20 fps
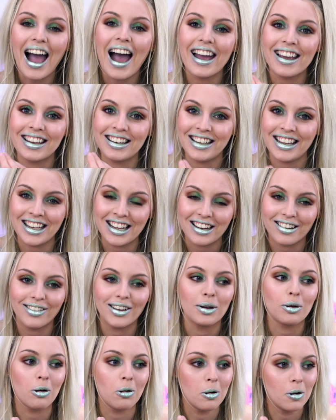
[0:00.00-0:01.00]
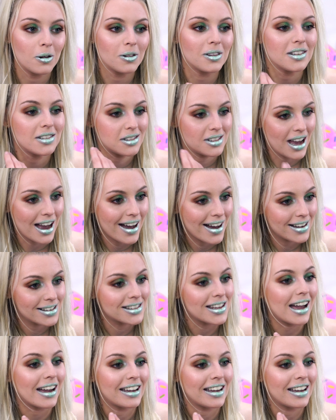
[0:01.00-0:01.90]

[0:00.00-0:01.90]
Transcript: I can hear him come up the stairs.